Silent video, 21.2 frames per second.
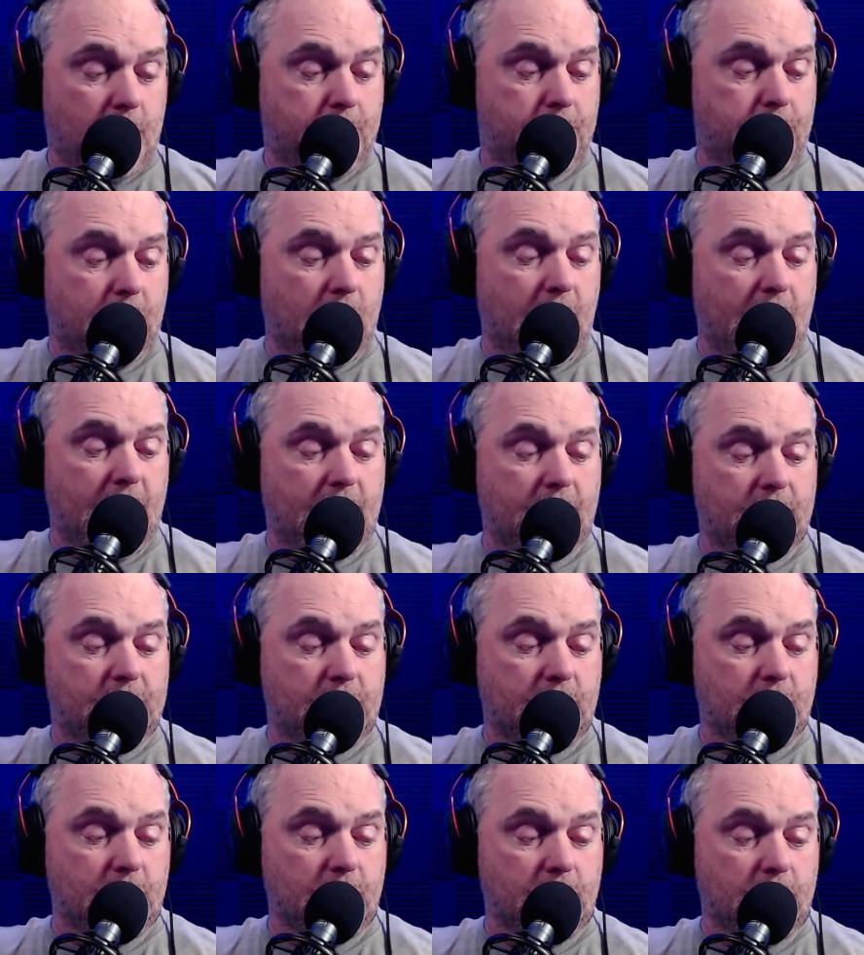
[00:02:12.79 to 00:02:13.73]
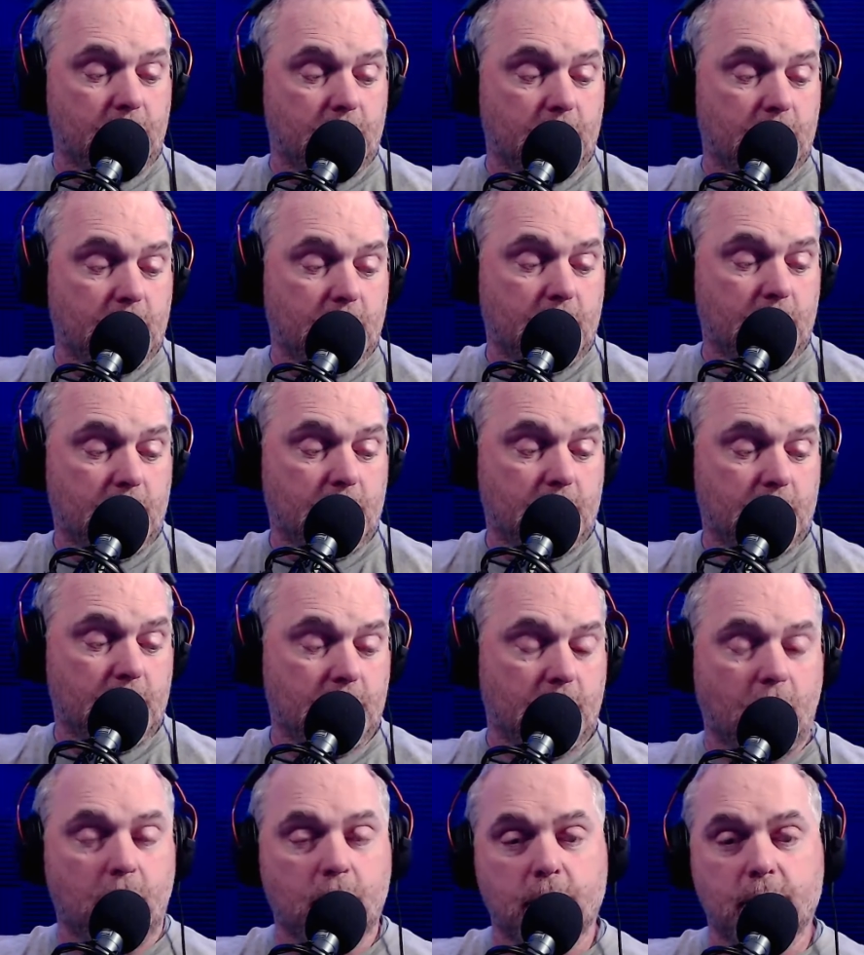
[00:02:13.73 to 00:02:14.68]
prior to
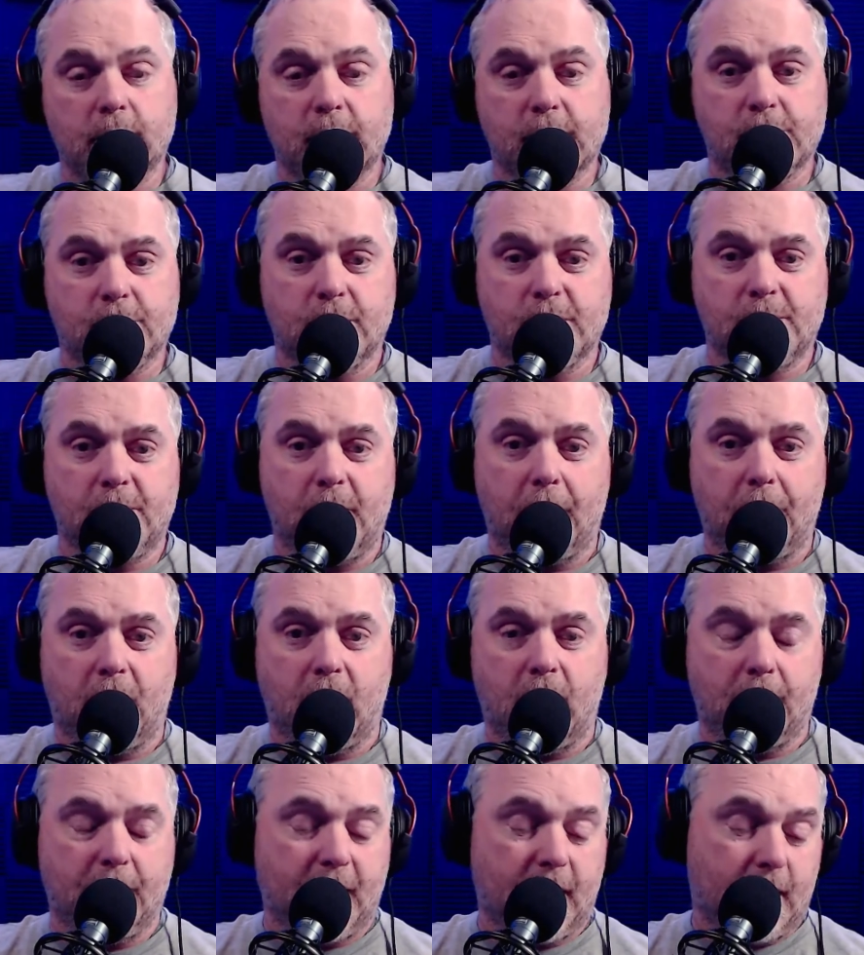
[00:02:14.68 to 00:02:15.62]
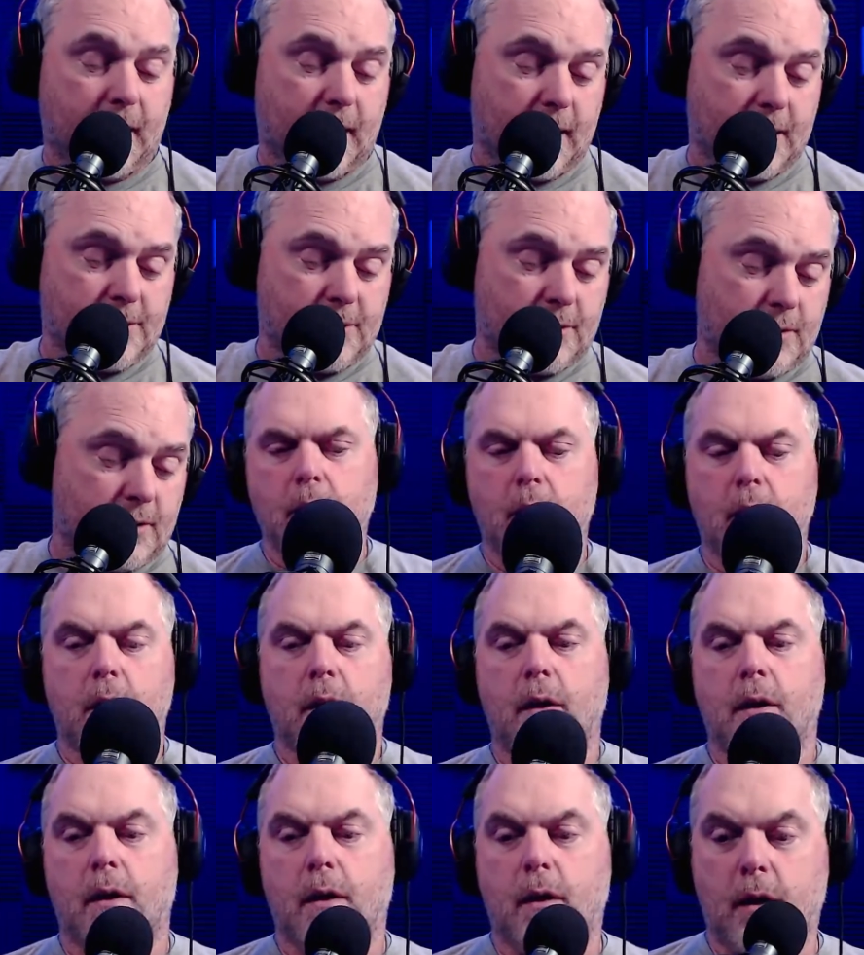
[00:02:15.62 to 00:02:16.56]
oh this one's my mom i gotta answer this
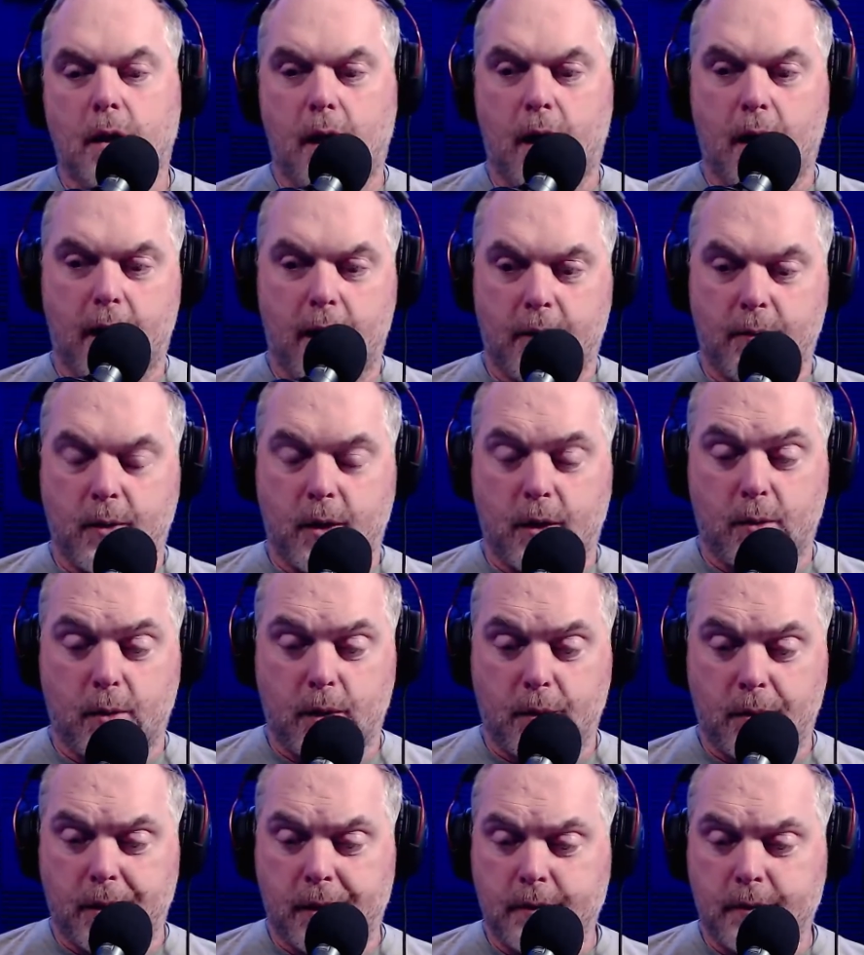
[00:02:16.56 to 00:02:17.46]
all right where were we